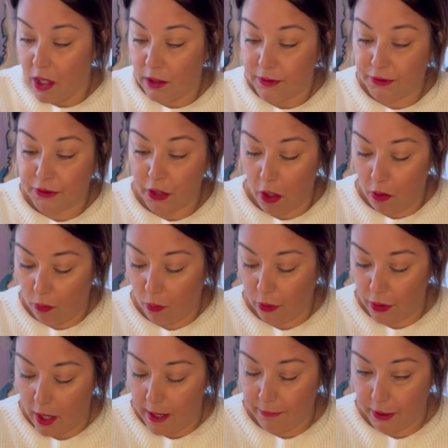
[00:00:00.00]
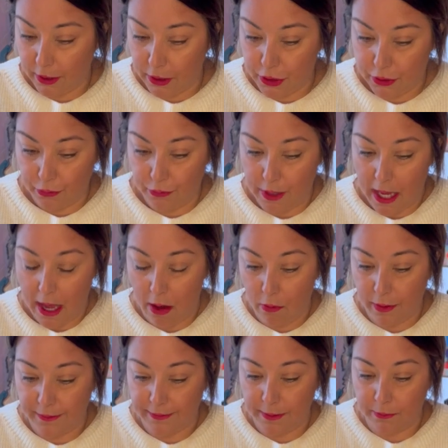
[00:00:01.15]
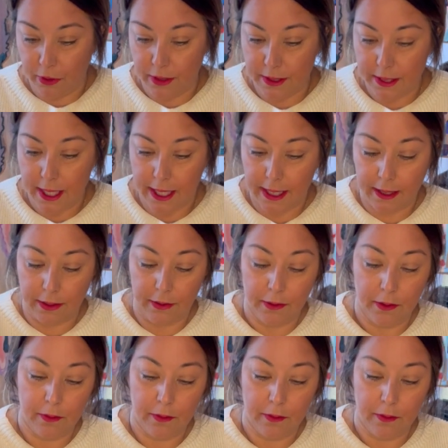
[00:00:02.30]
So what I'm going to do now is I'm going to take